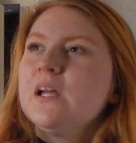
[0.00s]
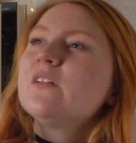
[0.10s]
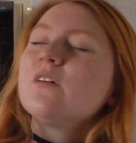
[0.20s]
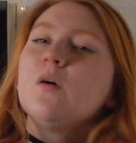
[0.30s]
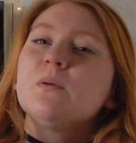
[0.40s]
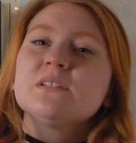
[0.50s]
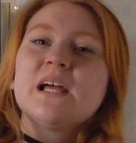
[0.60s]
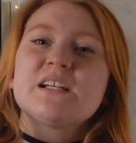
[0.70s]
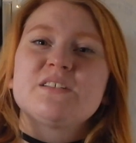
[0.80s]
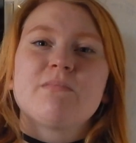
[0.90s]
it's almost
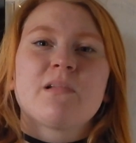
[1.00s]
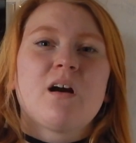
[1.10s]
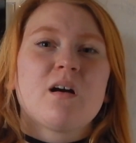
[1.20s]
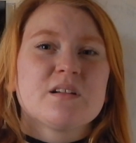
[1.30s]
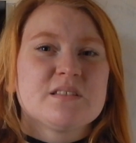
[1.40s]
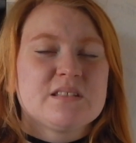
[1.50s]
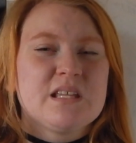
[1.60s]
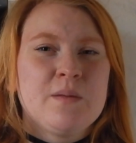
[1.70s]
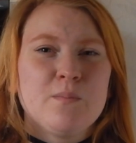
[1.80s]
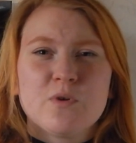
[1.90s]
like she regards
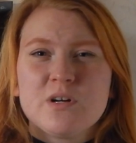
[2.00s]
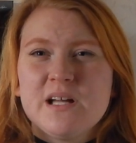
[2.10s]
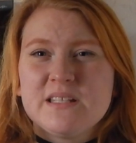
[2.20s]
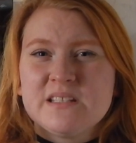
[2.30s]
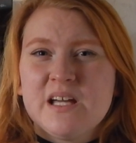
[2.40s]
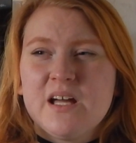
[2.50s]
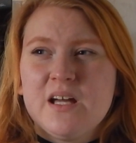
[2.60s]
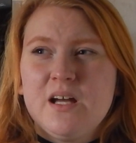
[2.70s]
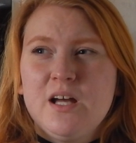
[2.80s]
him more as a